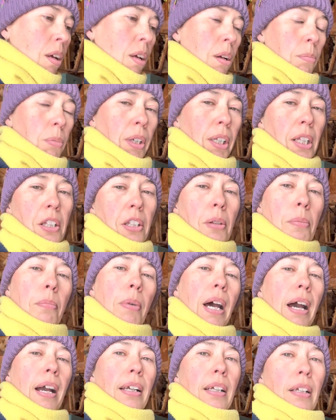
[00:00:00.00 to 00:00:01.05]
bringing them
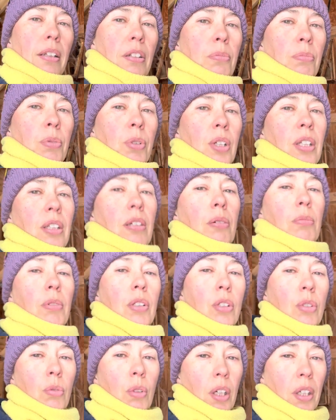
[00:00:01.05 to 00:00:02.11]
back and then putting them
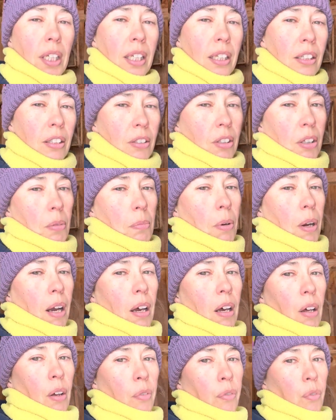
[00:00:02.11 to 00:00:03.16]
into our kindling
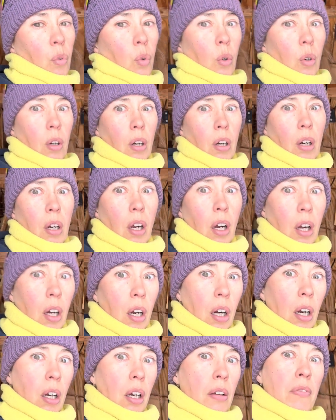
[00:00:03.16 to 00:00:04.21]
pile for
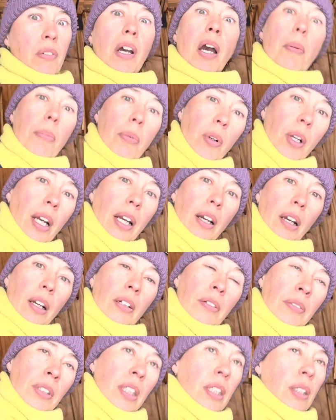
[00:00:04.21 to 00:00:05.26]
our evaporator.
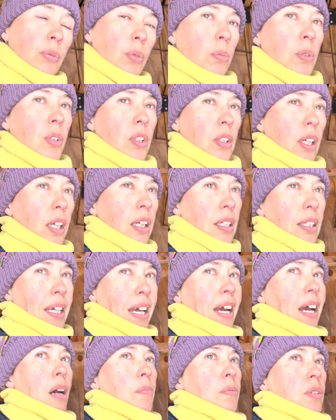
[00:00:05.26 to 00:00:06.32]
We'll be setting
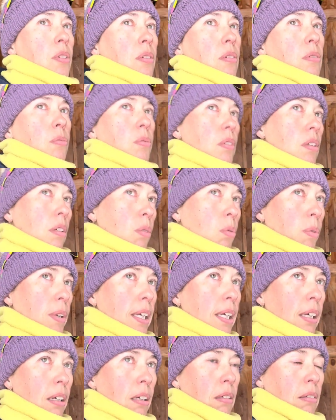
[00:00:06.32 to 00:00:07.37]
taps within a
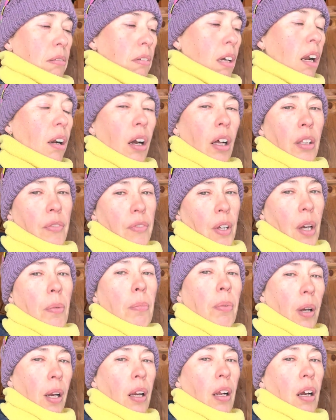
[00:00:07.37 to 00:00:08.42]
week, not all of them,
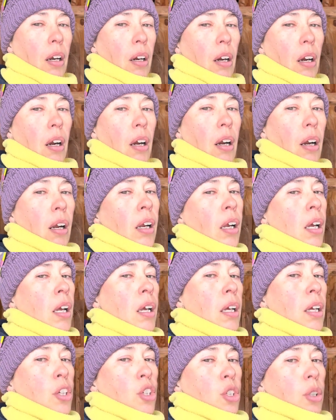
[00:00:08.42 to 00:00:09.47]
but on our
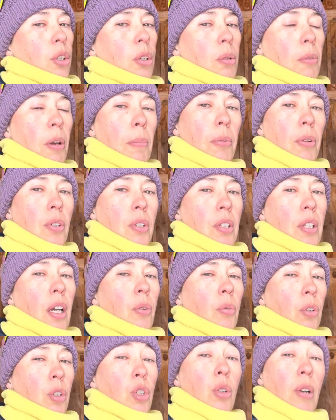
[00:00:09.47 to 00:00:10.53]
sugar maples that
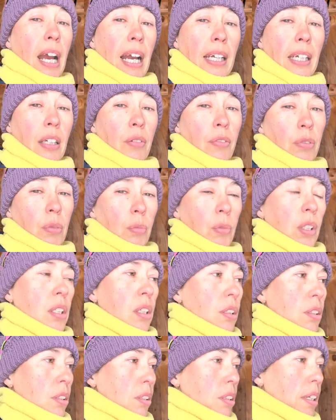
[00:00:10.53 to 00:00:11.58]
we're tracking from one
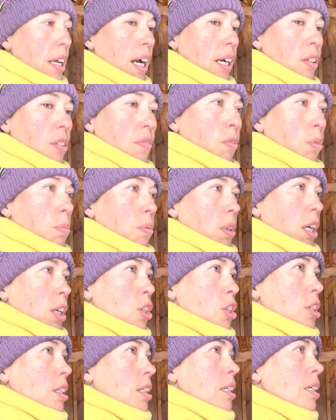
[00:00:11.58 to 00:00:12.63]
year to the next for
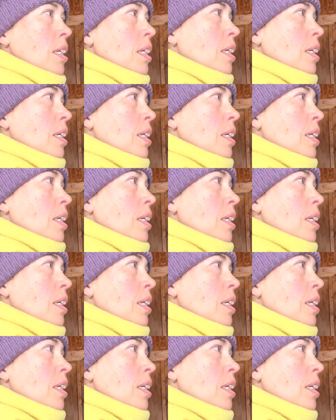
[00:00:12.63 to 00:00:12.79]
production.